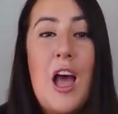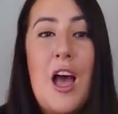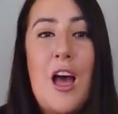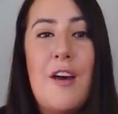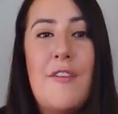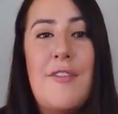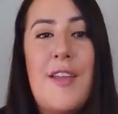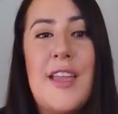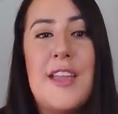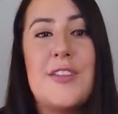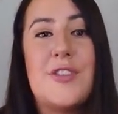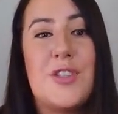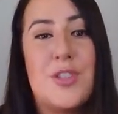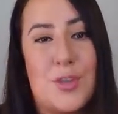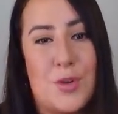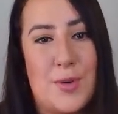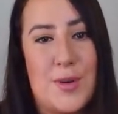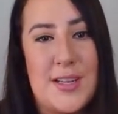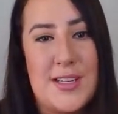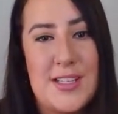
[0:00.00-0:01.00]
of a
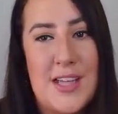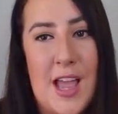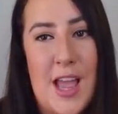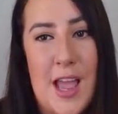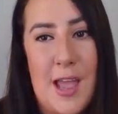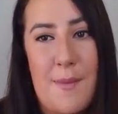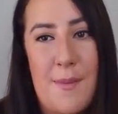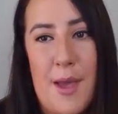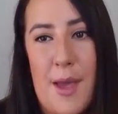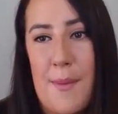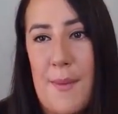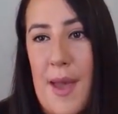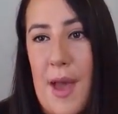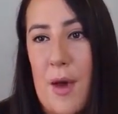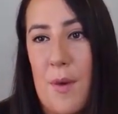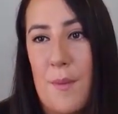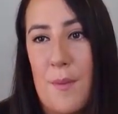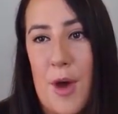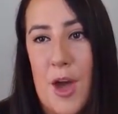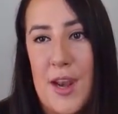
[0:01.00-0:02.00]
story time
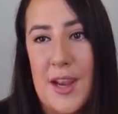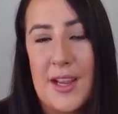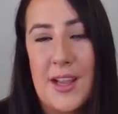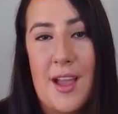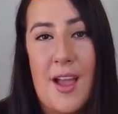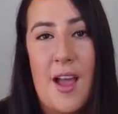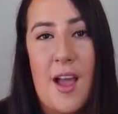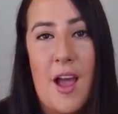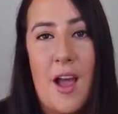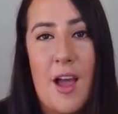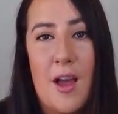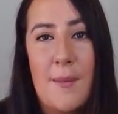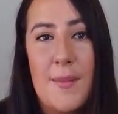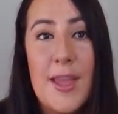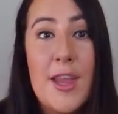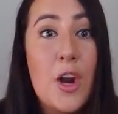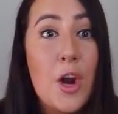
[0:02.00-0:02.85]
about Mónica.